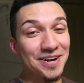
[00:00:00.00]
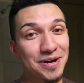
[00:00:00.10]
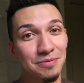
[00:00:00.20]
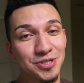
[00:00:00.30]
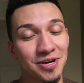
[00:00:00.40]
know, I'm
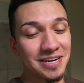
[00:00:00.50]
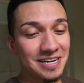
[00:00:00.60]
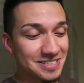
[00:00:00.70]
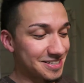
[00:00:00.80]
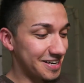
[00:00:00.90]
gonna try it
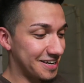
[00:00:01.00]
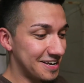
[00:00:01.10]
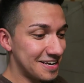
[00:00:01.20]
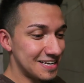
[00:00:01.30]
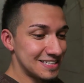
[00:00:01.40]
on
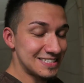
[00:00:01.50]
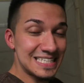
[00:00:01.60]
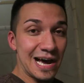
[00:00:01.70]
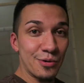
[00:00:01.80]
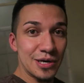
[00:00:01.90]
tonight,
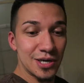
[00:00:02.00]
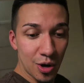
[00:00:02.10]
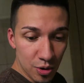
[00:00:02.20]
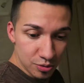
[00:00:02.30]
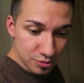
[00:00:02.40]
see how it
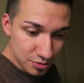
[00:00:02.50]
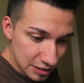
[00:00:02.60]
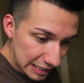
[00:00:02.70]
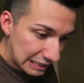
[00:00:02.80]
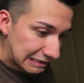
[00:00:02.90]

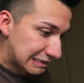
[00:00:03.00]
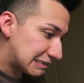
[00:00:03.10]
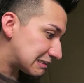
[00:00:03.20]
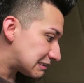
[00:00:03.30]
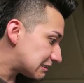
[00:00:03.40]
goes,
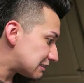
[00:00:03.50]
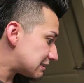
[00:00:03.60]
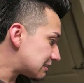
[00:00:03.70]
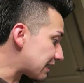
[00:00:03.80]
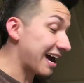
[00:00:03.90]

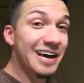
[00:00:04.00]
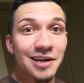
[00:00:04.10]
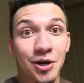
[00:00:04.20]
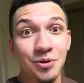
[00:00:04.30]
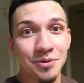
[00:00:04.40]
and I gotta go.